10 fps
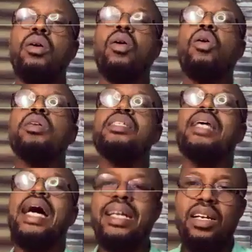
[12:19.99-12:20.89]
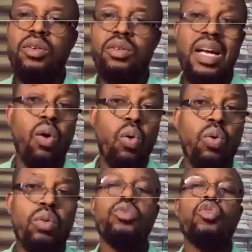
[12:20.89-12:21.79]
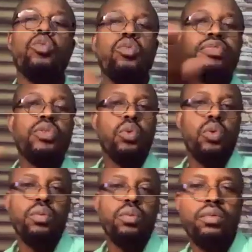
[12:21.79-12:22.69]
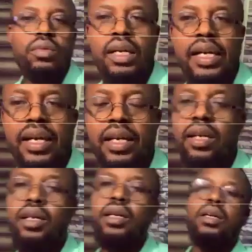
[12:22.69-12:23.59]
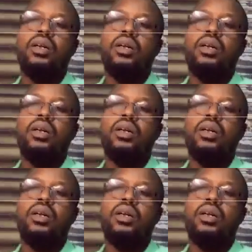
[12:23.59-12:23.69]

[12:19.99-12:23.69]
all decided on their own to move to Layer K.